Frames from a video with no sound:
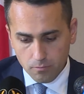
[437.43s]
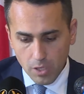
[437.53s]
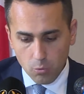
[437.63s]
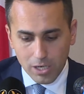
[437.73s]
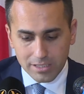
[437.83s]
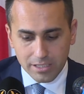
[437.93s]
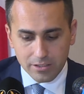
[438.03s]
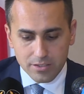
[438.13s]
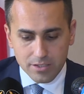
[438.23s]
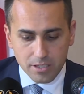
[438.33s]
when the
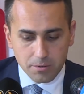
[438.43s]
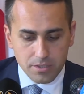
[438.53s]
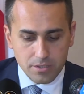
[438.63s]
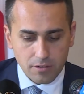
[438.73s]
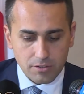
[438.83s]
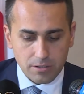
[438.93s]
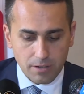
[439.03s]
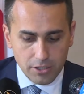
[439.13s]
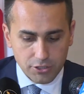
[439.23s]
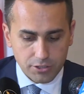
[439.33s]
consequences of the
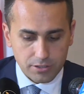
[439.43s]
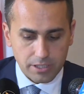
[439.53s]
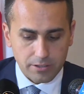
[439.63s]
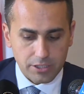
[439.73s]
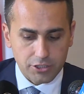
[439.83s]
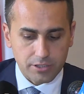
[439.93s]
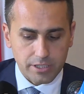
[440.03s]
Russian aggression